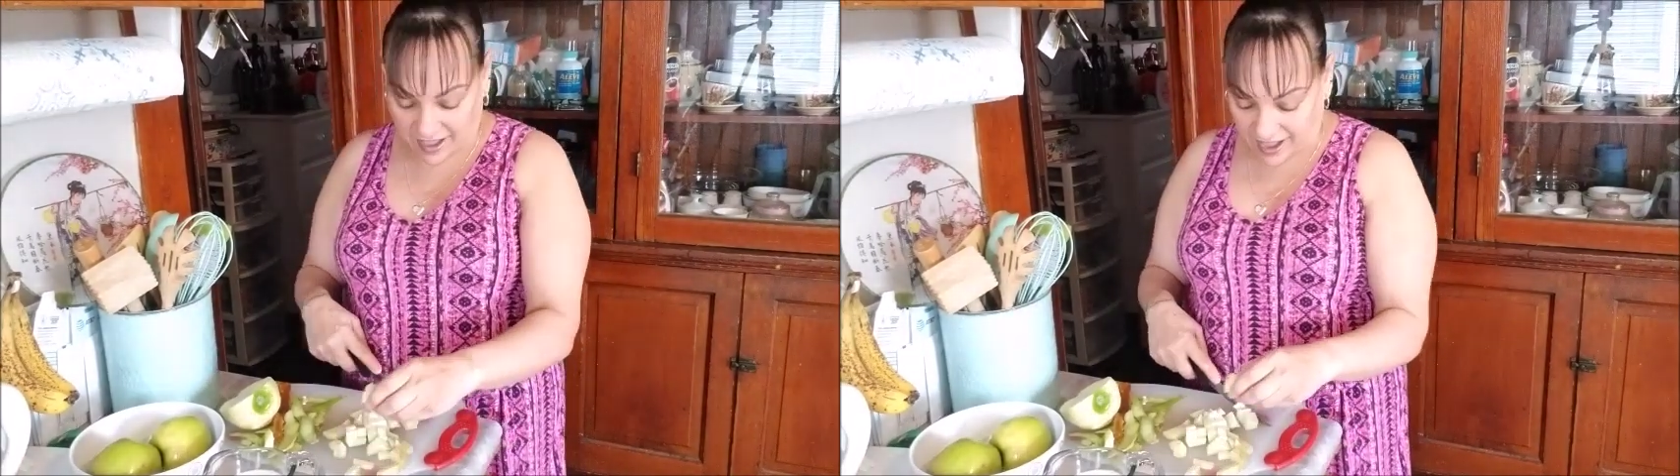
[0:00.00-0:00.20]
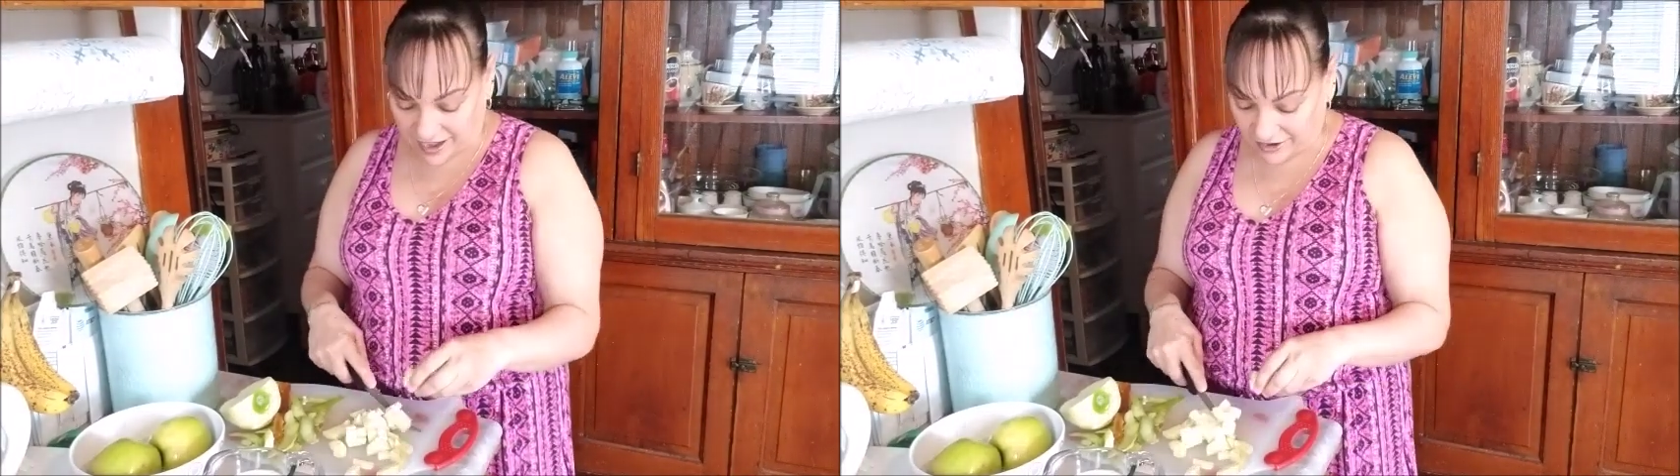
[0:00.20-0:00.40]

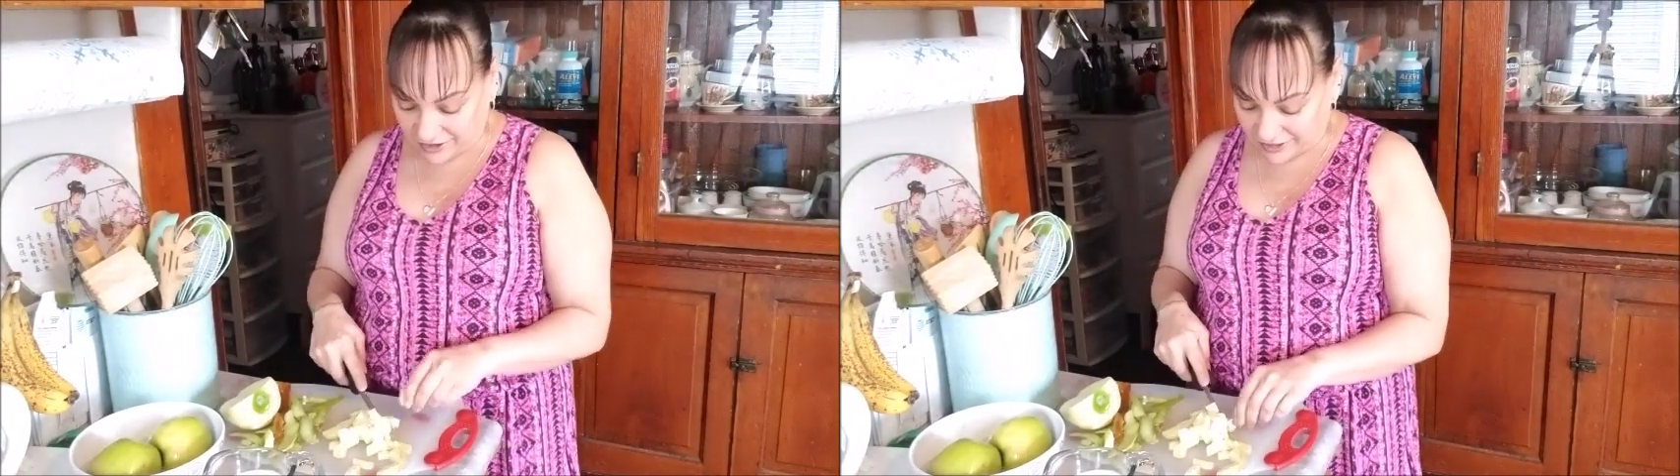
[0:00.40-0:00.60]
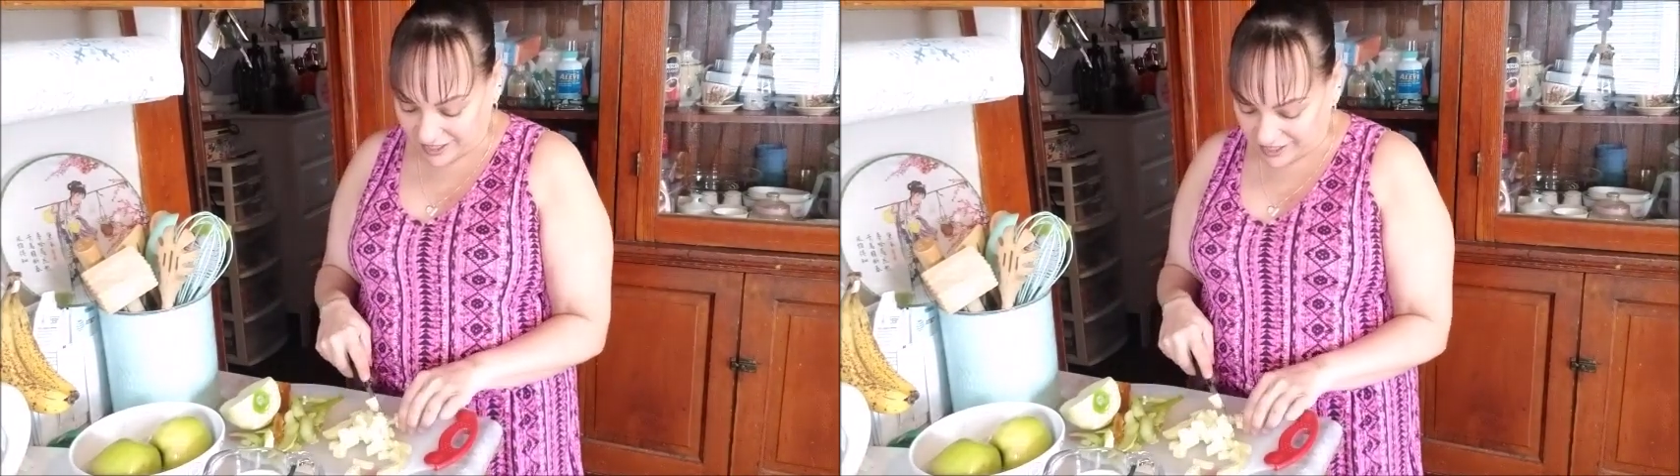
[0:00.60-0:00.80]
I
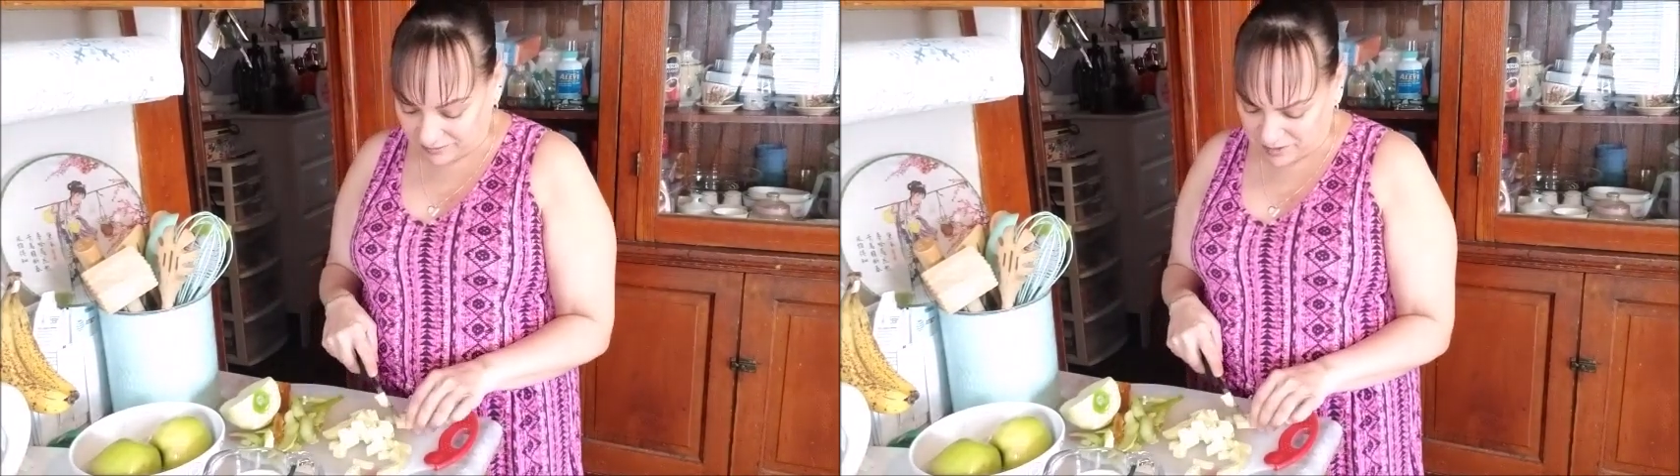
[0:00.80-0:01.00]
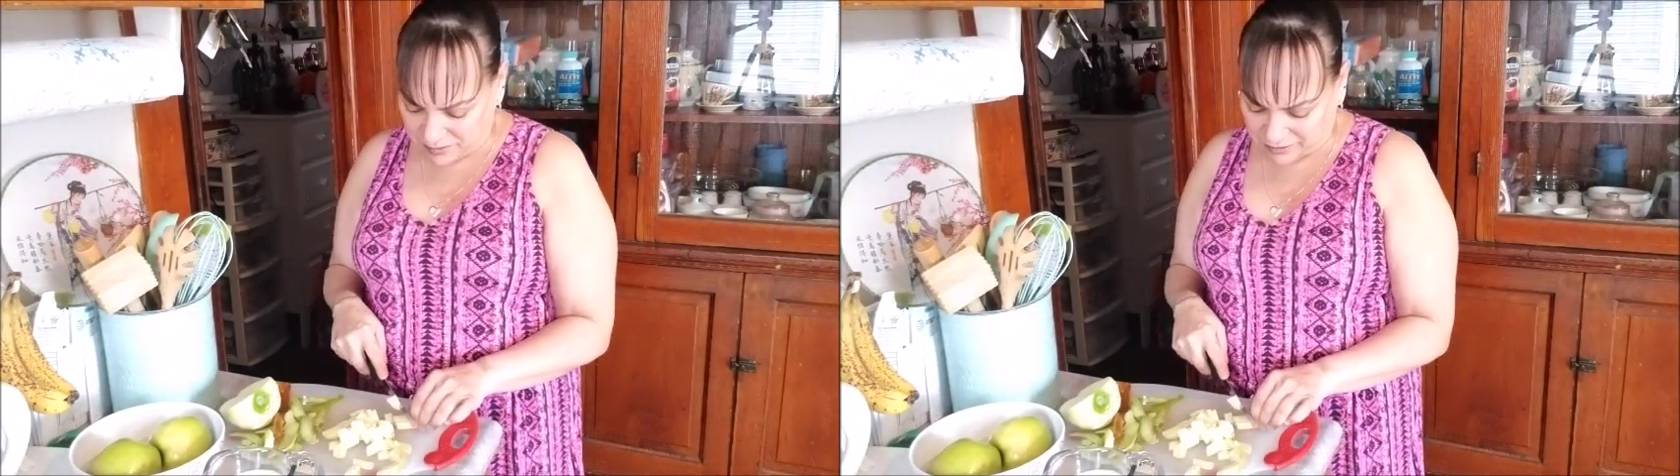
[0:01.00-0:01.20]
heard a lot of
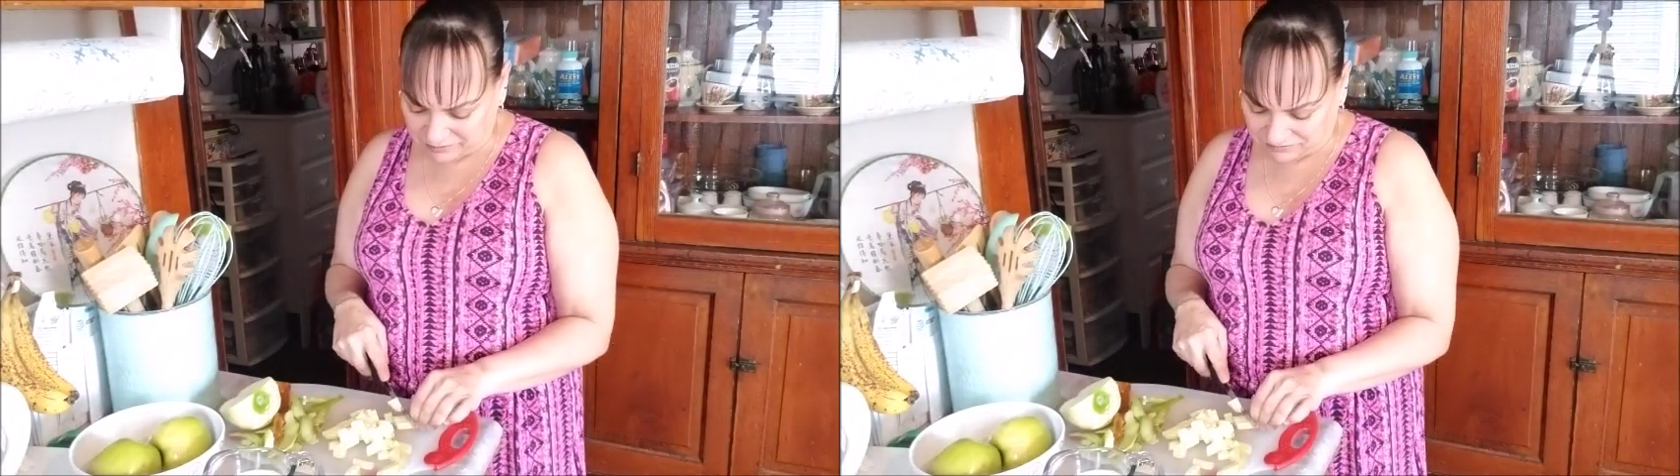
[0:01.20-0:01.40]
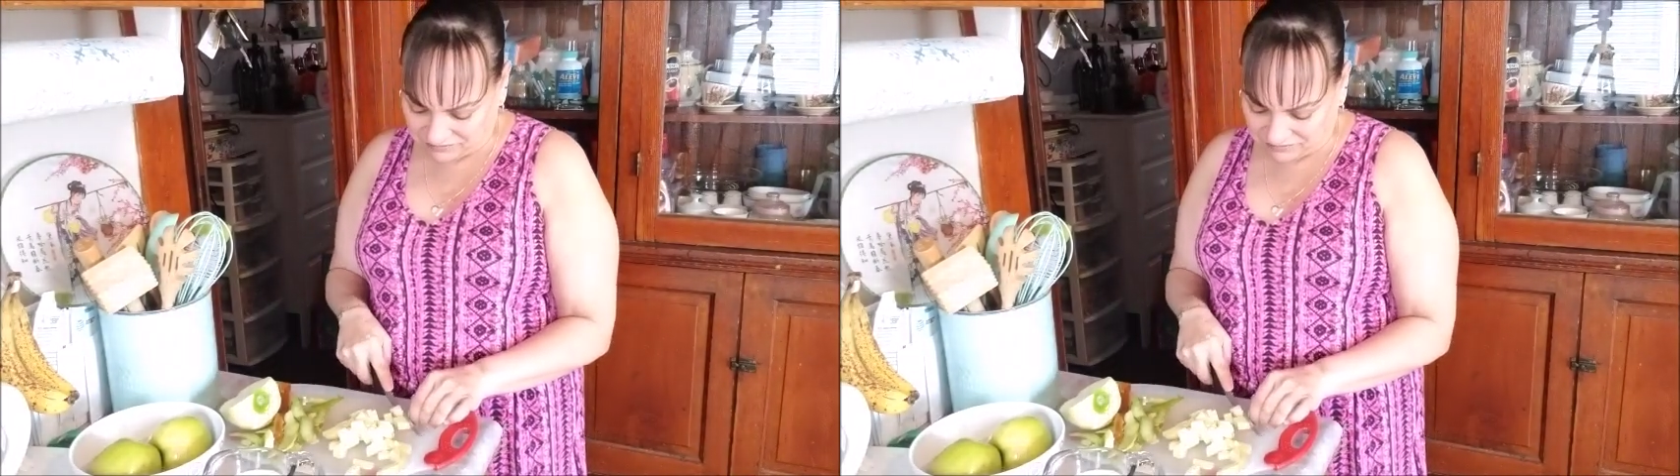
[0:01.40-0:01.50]
people